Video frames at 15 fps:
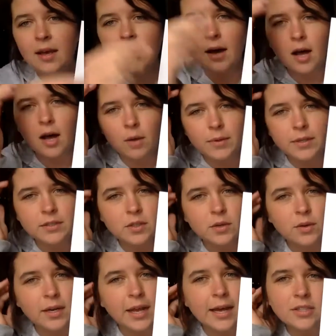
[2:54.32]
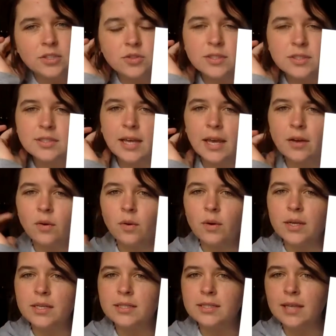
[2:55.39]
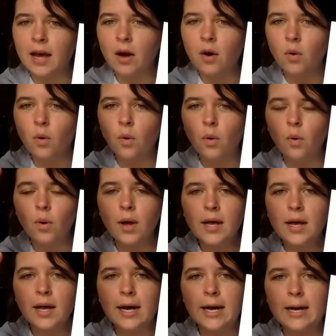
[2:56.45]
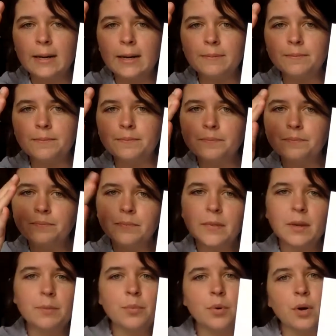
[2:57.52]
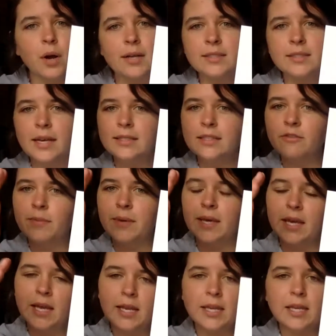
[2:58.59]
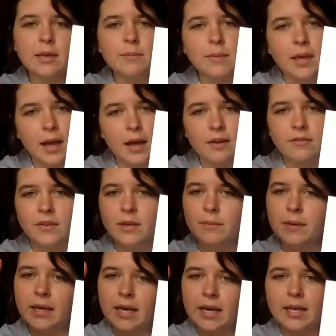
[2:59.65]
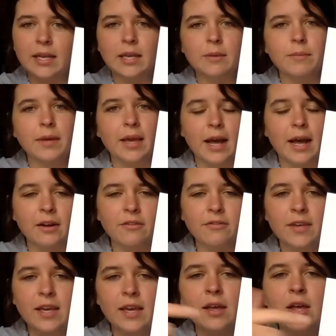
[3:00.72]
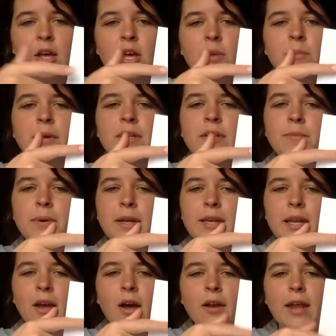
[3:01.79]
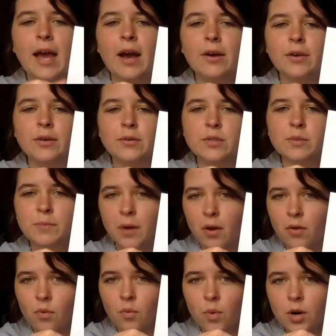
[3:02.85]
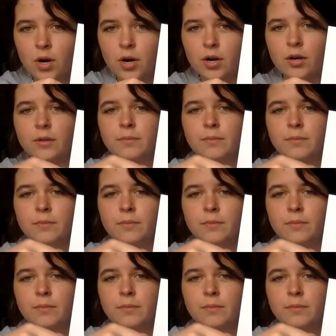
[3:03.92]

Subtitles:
And so an estrus cycle is that whole process of being in heat, being out of heat, being in heat, being out of heat. But depending on how you spell the word,